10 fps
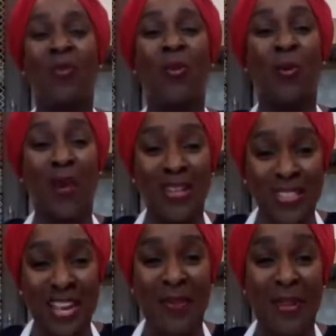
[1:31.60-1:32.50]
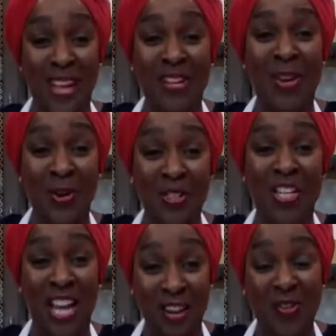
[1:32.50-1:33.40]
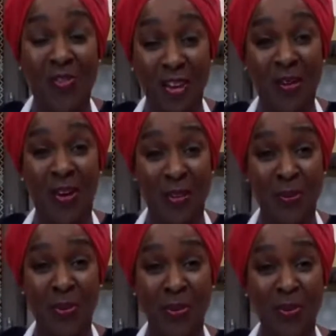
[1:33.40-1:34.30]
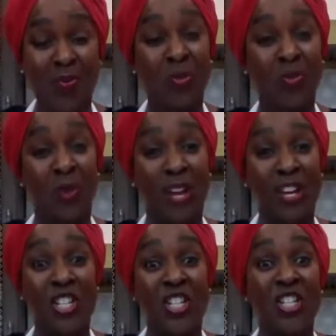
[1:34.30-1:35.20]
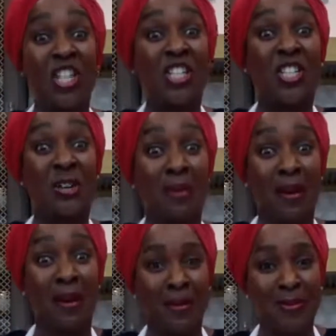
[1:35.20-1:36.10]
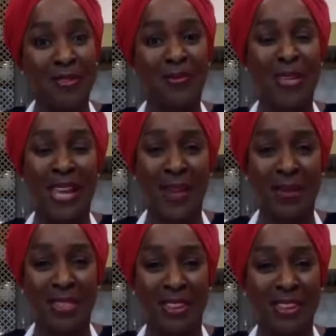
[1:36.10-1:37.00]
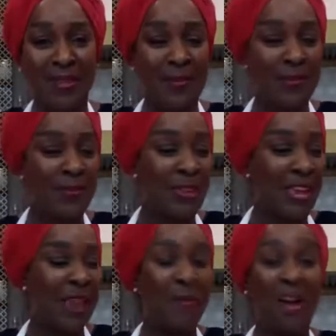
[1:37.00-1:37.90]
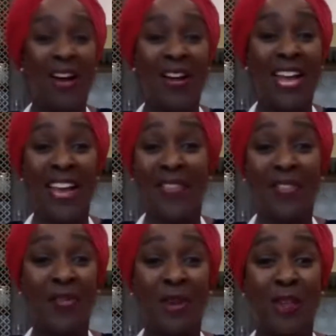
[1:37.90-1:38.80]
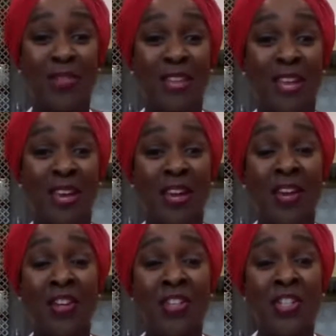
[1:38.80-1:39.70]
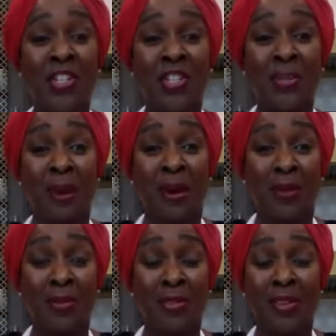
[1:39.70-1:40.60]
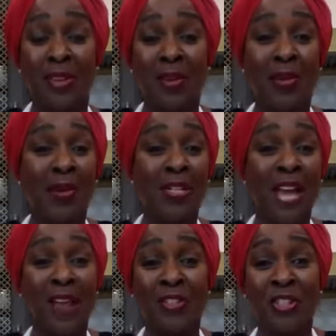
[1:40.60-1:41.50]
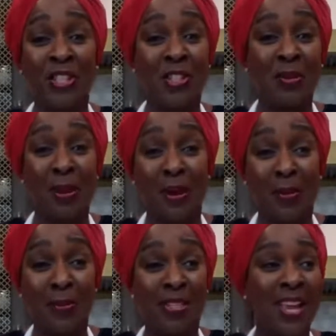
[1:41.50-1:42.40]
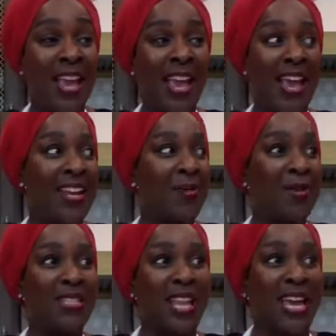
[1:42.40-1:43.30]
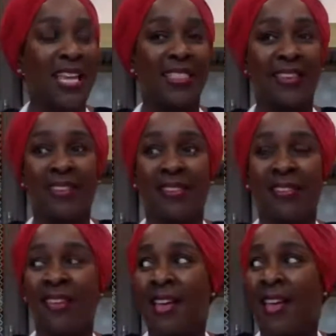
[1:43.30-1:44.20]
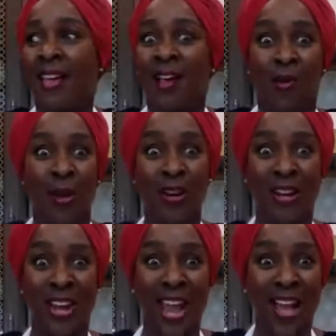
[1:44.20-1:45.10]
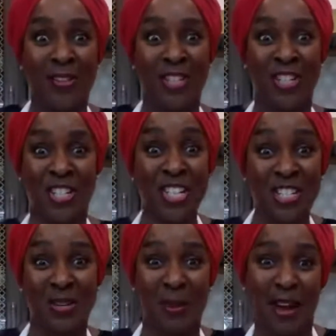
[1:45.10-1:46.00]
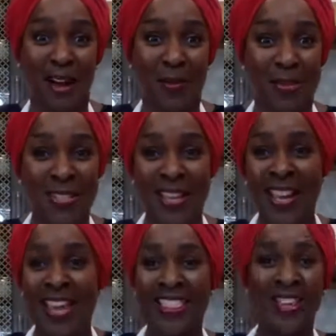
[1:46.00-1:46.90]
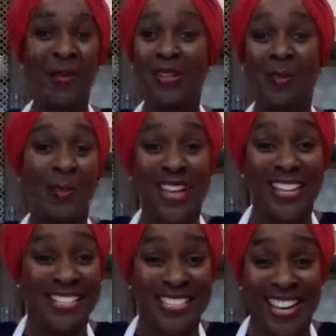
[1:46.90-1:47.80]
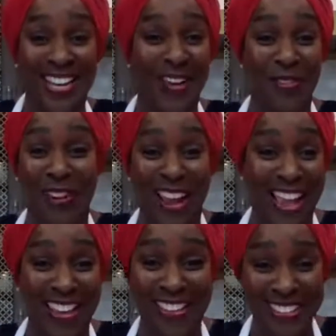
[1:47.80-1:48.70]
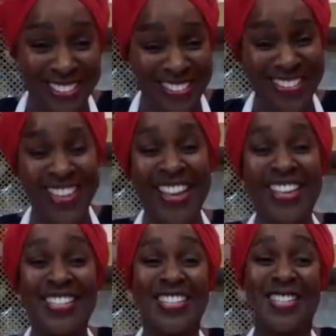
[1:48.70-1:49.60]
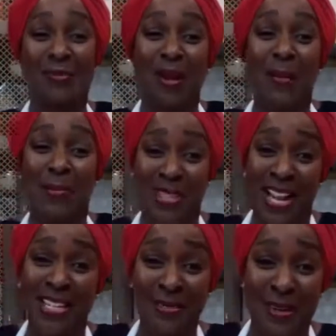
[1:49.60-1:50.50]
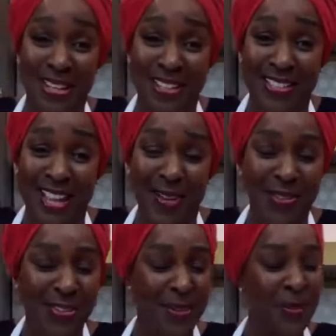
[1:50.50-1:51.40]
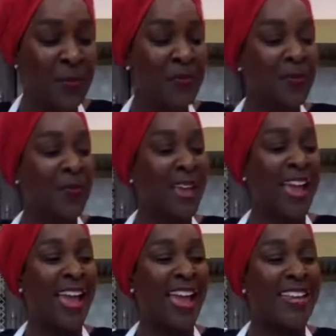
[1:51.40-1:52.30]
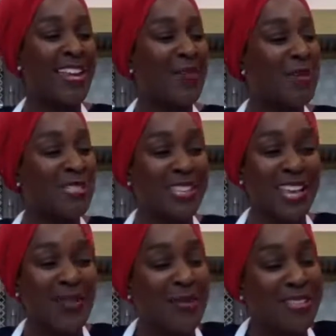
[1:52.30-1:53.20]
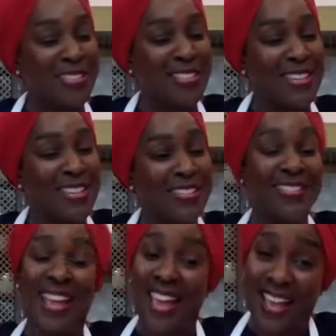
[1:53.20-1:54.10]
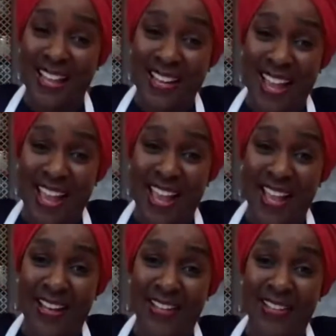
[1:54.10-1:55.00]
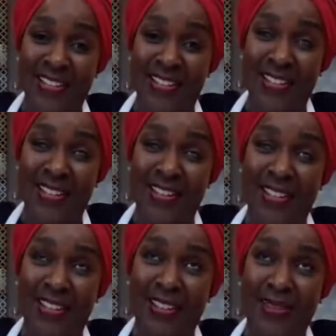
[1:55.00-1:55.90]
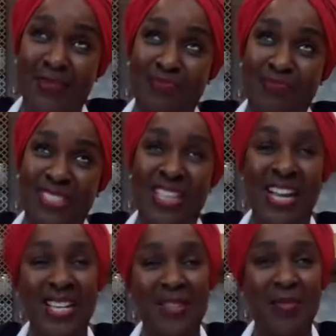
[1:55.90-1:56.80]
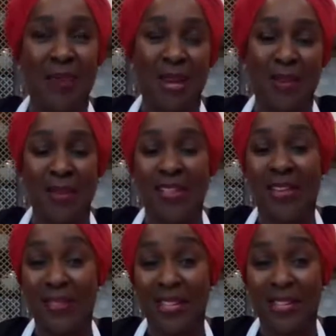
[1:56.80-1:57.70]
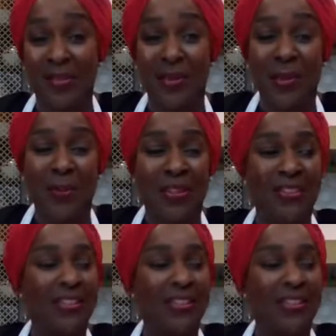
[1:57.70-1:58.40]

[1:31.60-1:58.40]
The one time that I know she had her finger on the pulse was when shish kebabs became a thing. And my aunt had this way of saying, shish kebabs, we're going to have shish kebabs. And it was like this, we're going to have shish kebabs. The only place I ever had shish kebabs was at Auntie Monica's house. And it was sad and kind of brought a bit of levity to the moment.